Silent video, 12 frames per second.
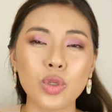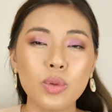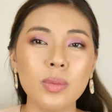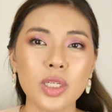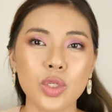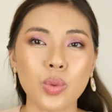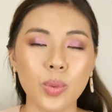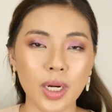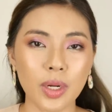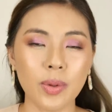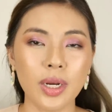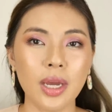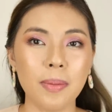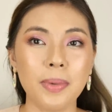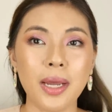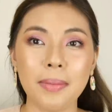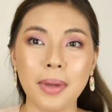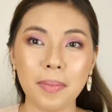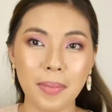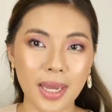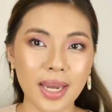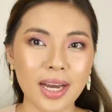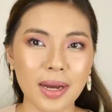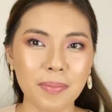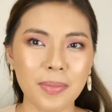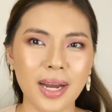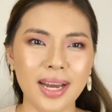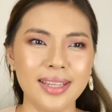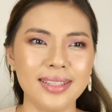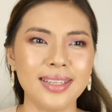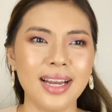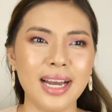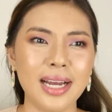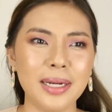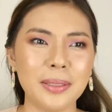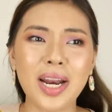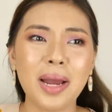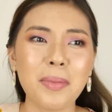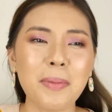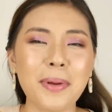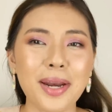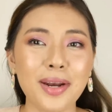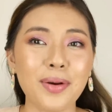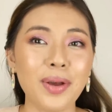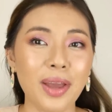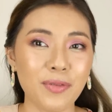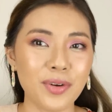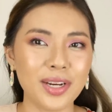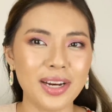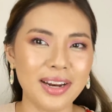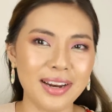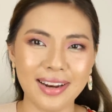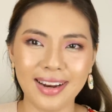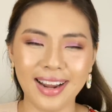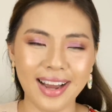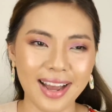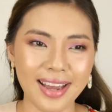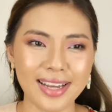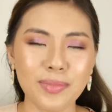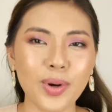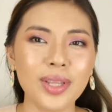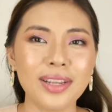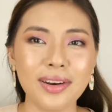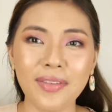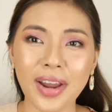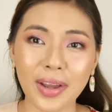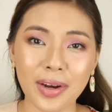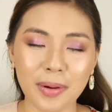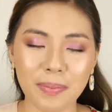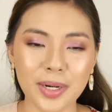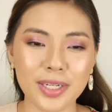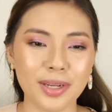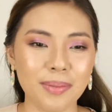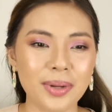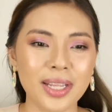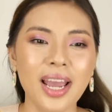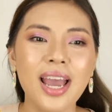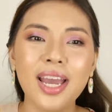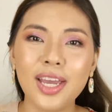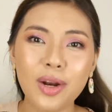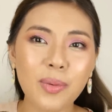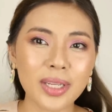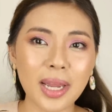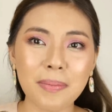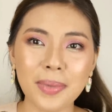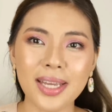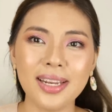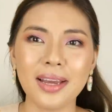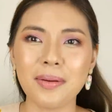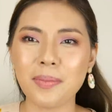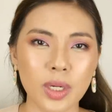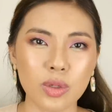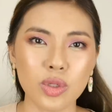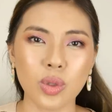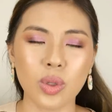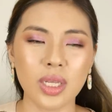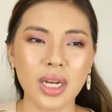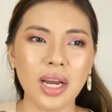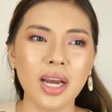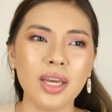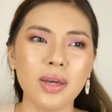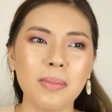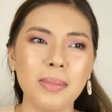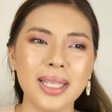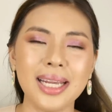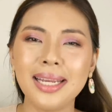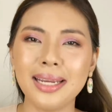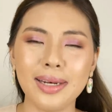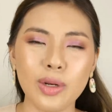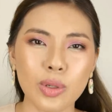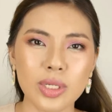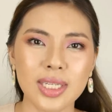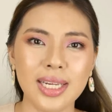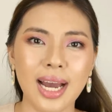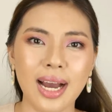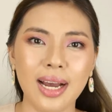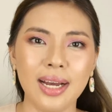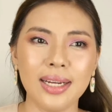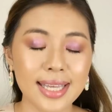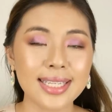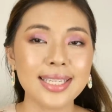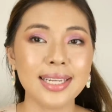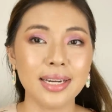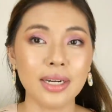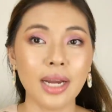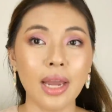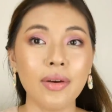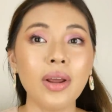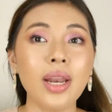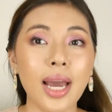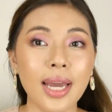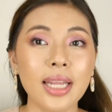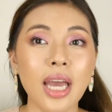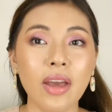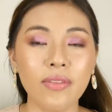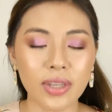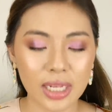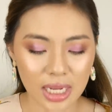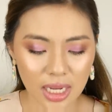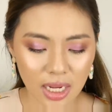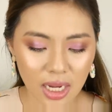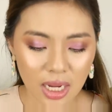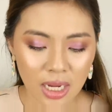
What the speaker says: too much work when I apply my makeup kahit na marami pa rin akong effort nilalagay. More than a regular person, but you know what I mean? Like, gusto ko talaga yung madaling looks lang. This year, I relied heavily